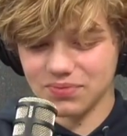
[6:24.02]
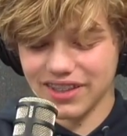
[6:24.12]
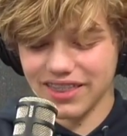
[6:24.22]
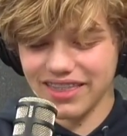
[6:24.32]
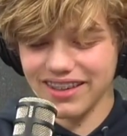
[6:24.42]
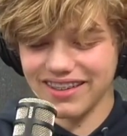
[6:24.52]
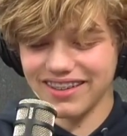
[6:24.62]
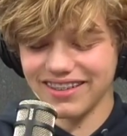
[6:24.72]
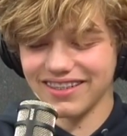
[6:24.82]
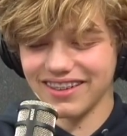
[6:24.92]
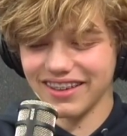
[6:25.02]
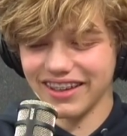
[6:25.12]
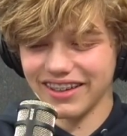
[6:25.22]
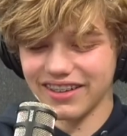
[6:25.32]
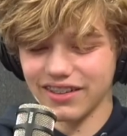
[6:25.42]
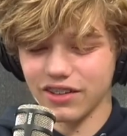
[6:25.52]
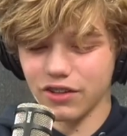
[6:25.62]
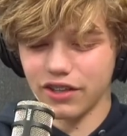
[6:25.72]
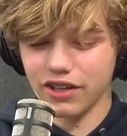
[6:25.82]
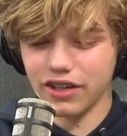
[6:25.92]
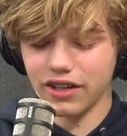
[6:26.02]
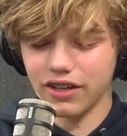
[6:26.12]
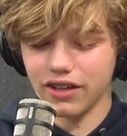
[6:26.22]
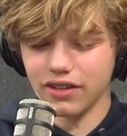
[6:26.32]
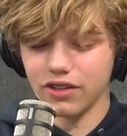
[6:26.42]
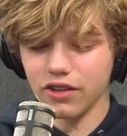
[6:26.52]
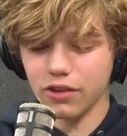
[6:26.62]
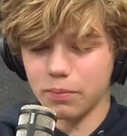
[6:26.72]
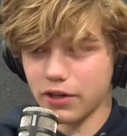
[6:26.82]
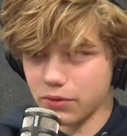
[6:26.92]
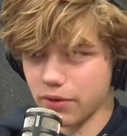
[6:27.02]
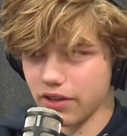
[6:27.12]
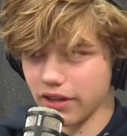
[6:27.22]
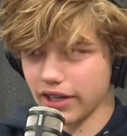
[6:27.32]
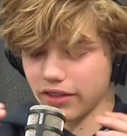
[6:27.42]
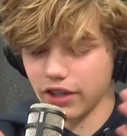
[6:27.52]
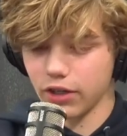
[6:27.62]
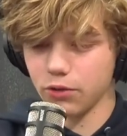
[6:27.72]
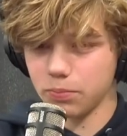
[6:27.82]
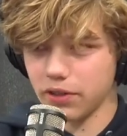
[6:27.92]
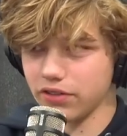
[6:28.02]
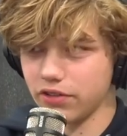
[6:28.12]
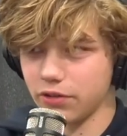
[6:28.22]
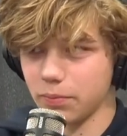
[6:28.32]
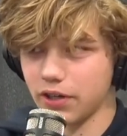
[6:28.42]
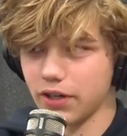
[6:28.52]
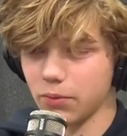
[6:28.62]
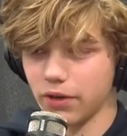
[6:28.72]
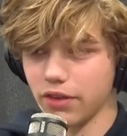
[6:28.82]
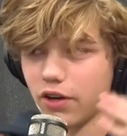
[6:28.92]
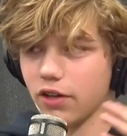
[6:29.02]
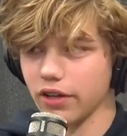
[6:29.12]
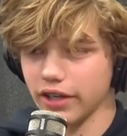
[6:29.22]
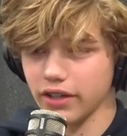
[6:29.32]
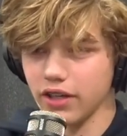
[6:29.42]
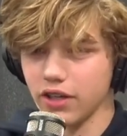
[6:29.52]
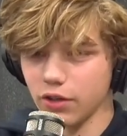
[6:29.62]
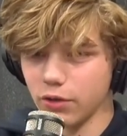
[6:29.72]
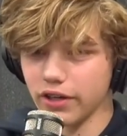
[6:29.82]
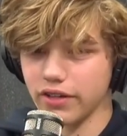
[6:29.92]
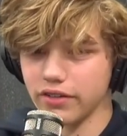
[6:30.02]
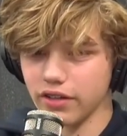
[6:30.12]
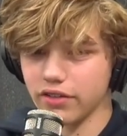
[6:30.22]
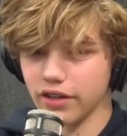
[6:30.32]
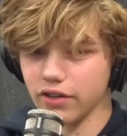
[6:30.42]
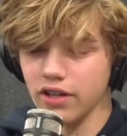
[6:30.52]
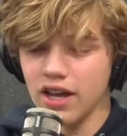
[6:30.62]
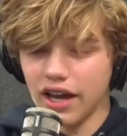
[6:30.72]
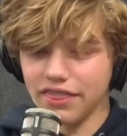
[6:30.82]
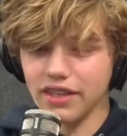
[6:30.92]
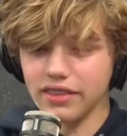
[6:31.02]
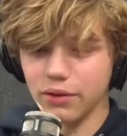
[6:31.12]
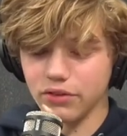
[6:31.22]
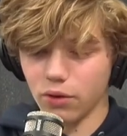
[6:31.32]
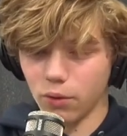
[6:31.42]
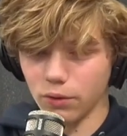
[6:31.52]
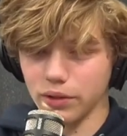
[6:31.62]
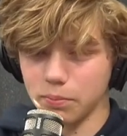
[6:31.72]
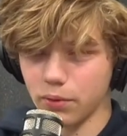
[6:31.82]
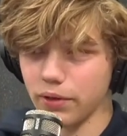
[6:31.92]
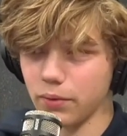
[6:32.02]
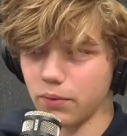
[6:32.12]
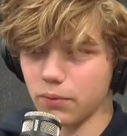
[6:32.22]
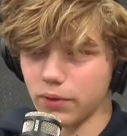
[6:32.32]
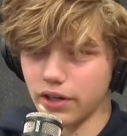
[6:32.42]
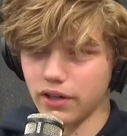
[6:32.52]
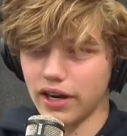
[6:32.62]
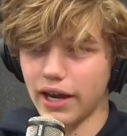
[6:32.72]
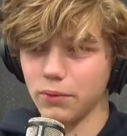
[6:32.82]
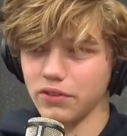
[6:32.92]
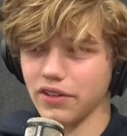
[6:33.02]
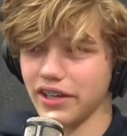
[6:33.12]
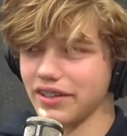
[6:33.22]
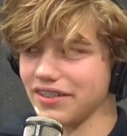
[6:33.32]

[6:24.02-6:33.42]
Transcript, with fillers: I think like the the parts where they're like the Ghostbusters part, where mm. they're all mm. like they're going into the tunnel. I think that was the only point where I was like